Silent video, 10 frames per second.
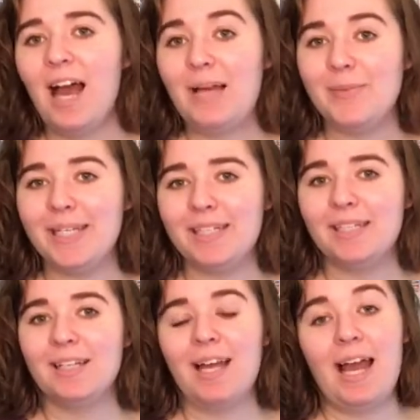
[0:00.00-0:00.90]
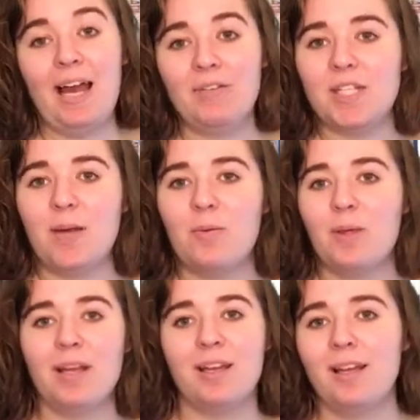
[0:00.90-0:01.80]
I mean, half the time I'm
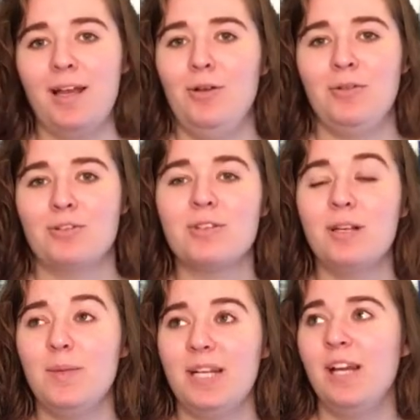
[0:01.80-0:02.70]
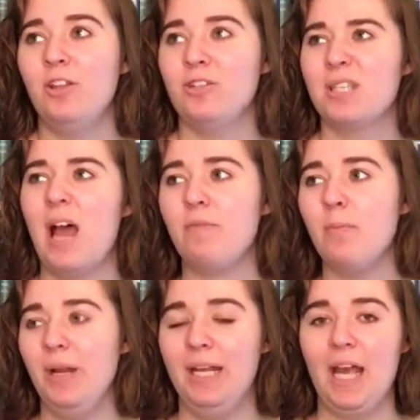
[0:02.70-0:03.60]
like, I know they're just gonna be together, just have
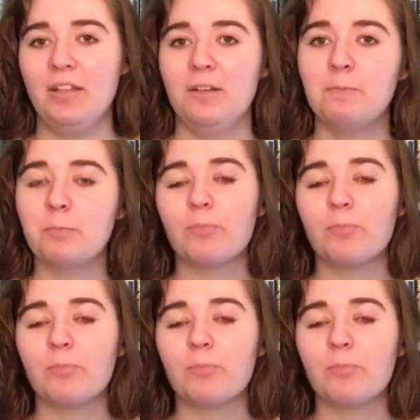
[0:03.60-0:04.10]
them be together.